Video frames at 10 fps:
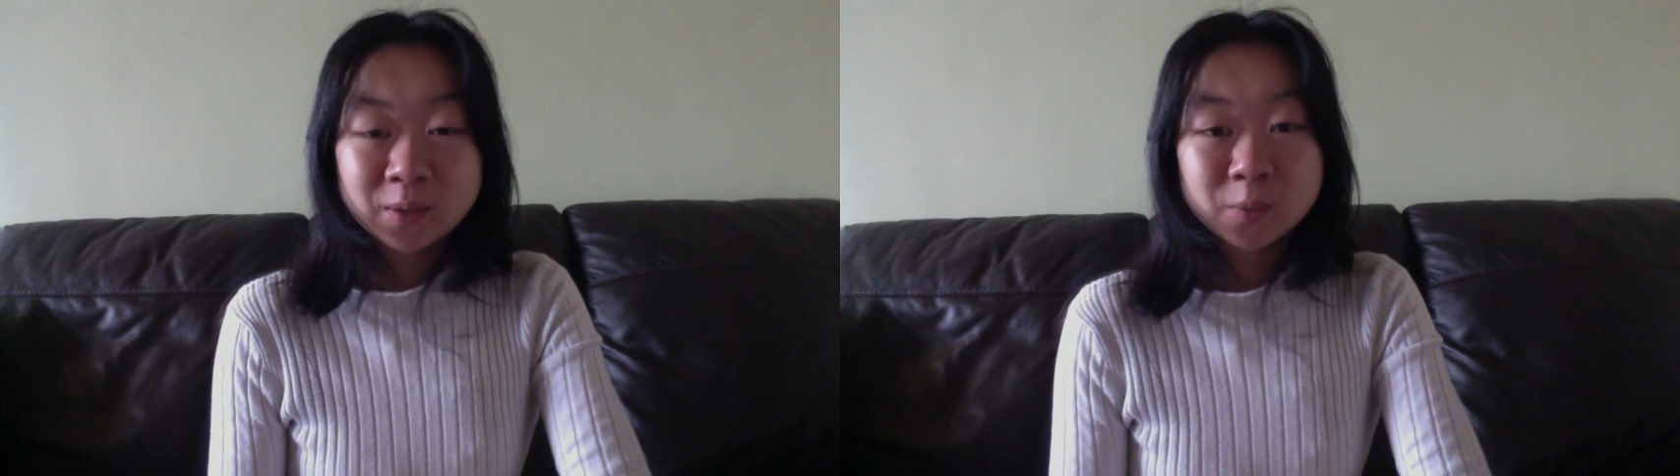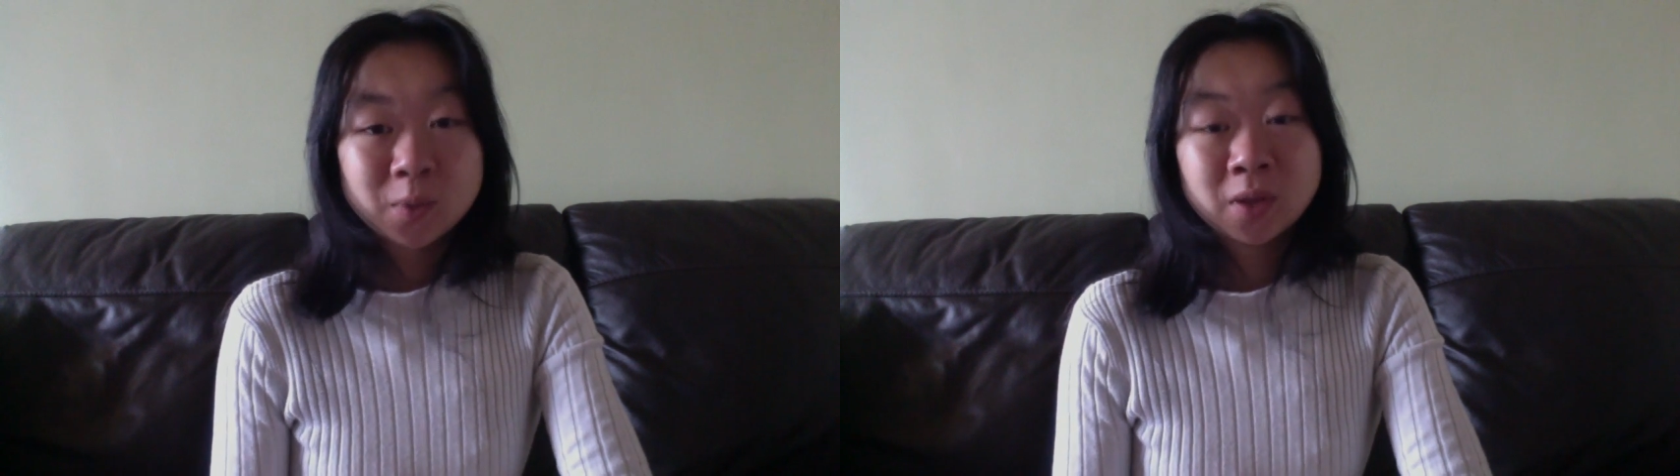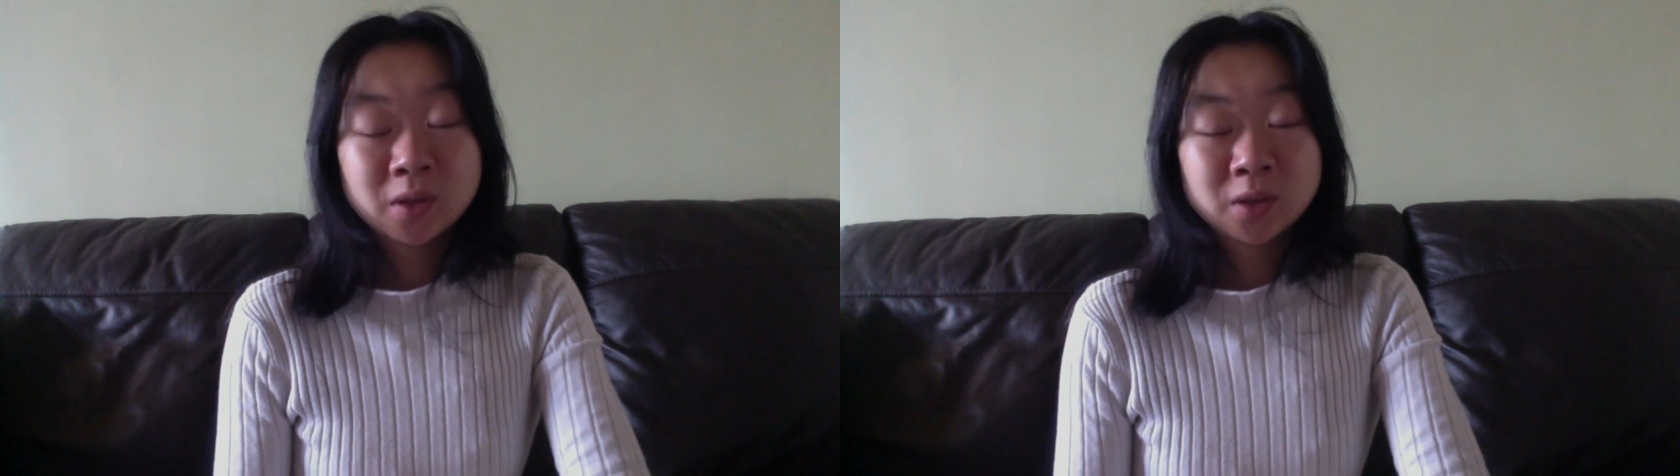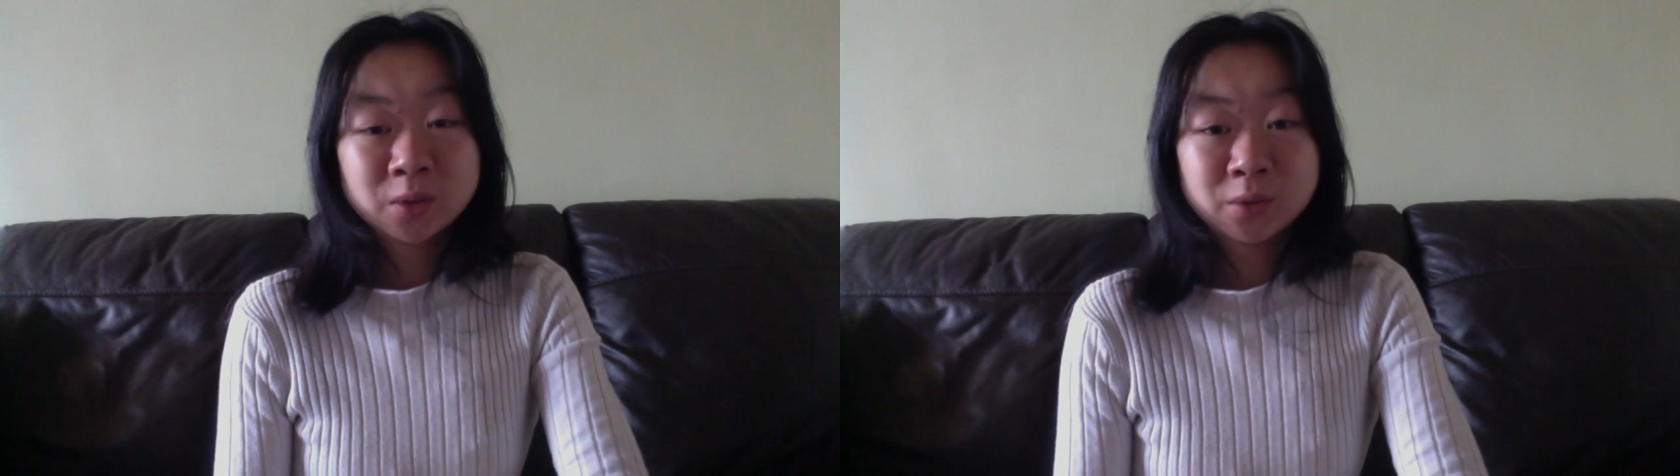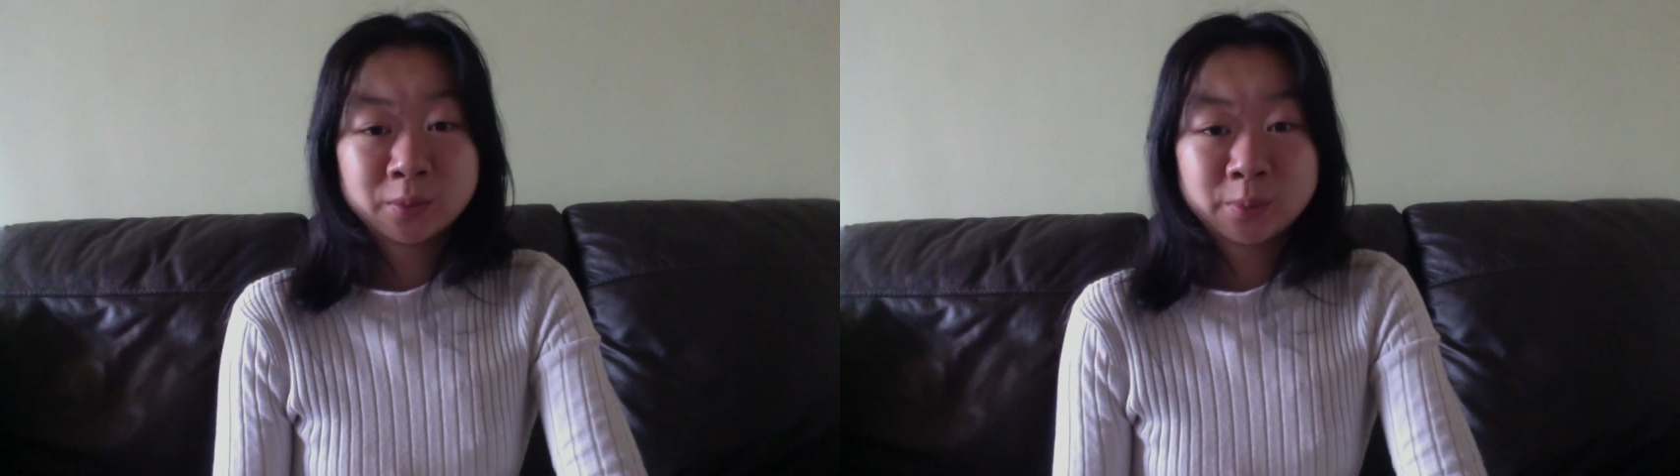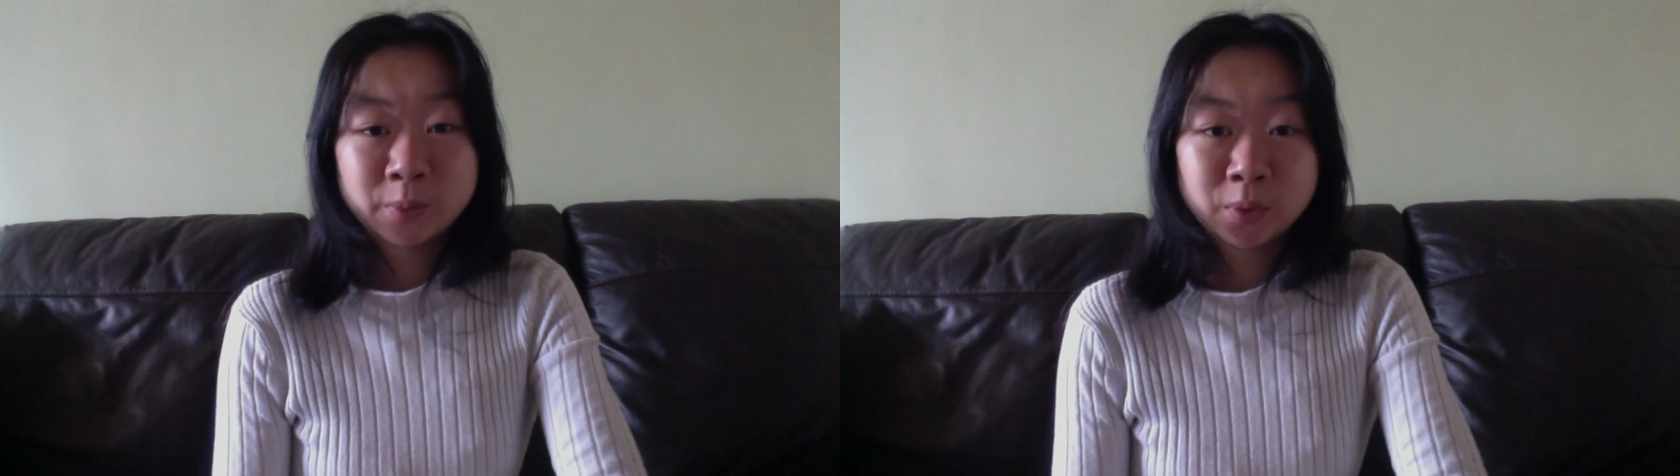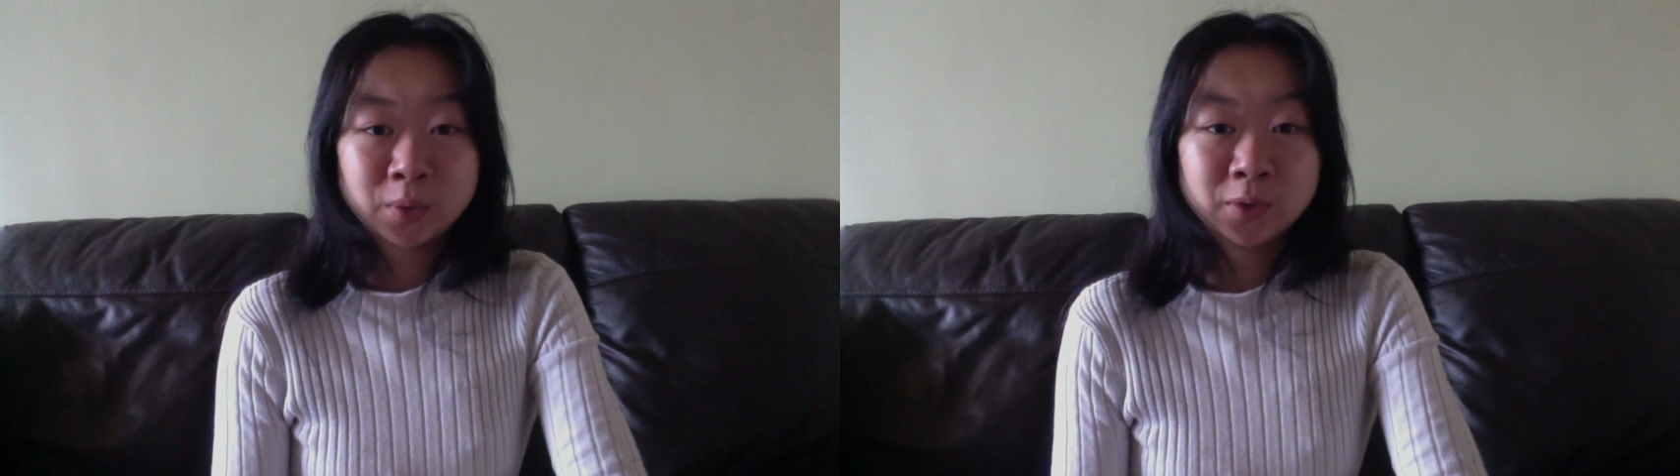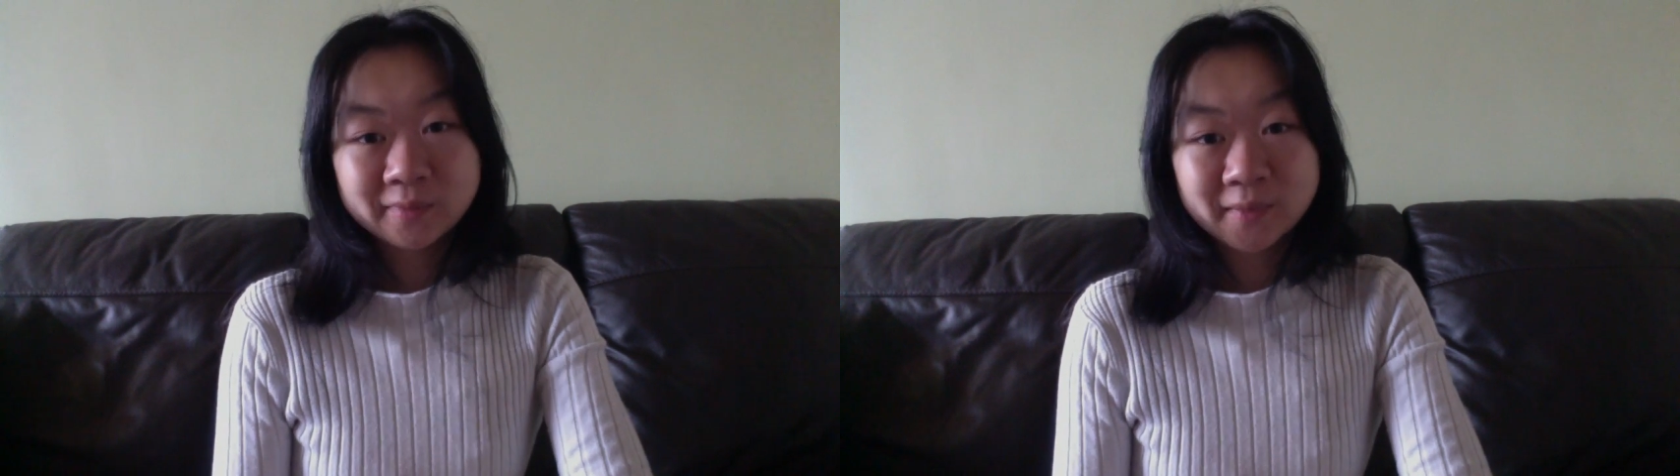We're not all
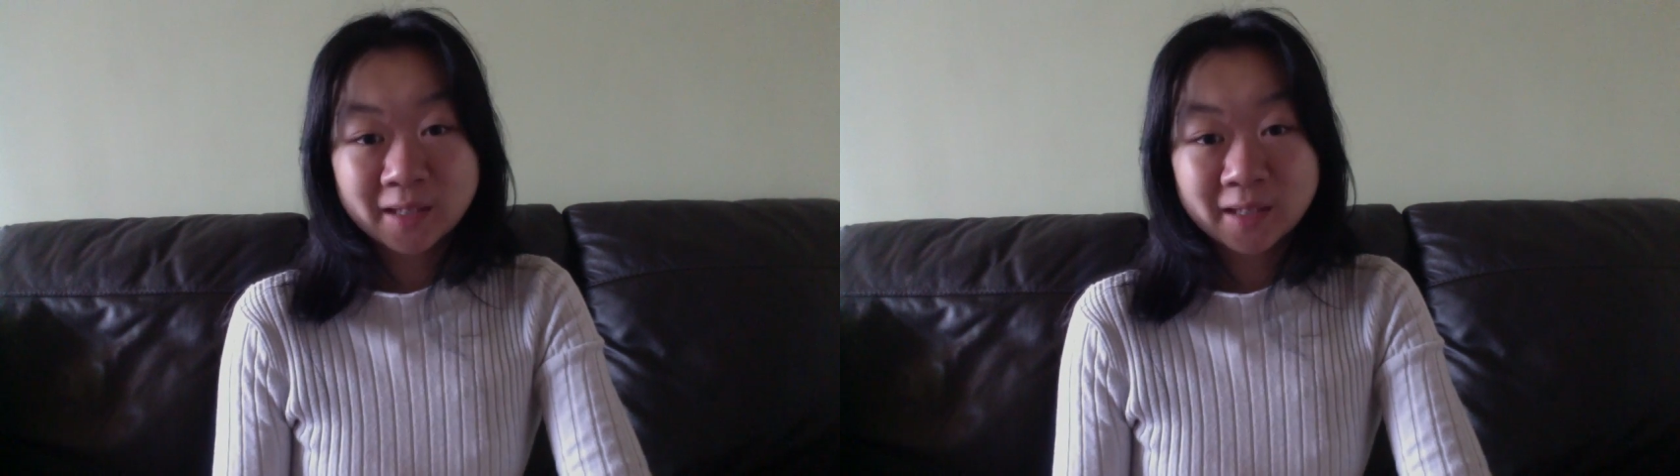born